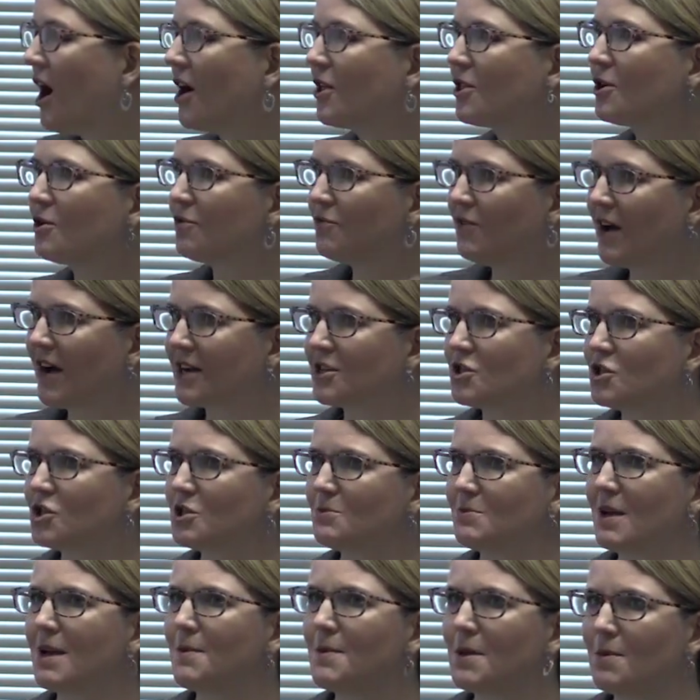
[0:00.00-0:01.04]
other
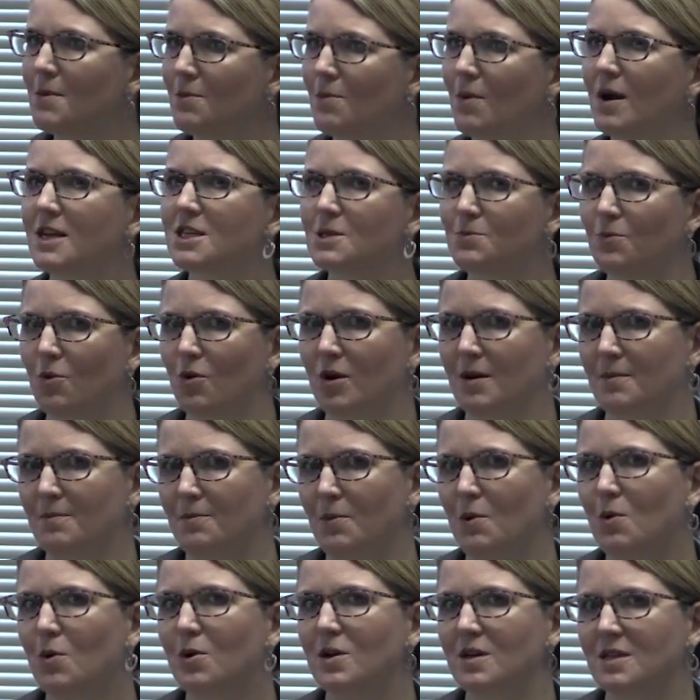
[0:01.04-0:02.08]
factors may be much more
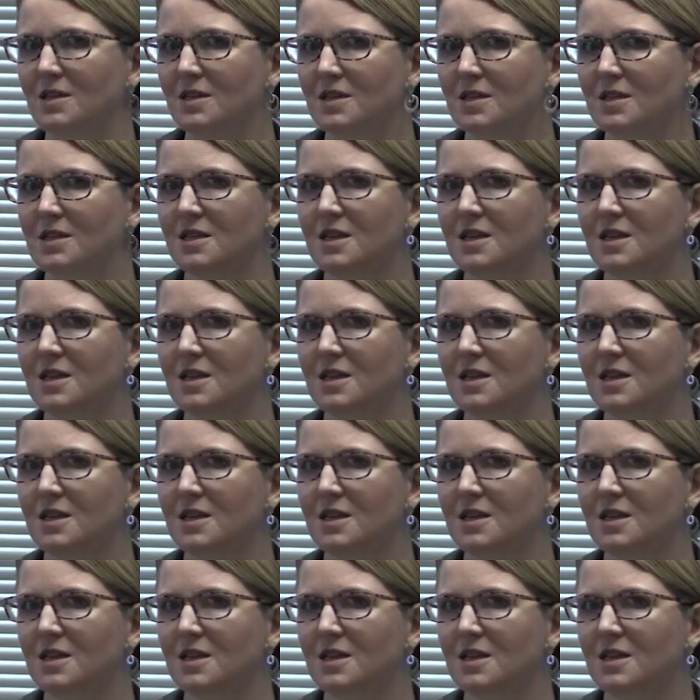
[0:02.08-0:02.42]
important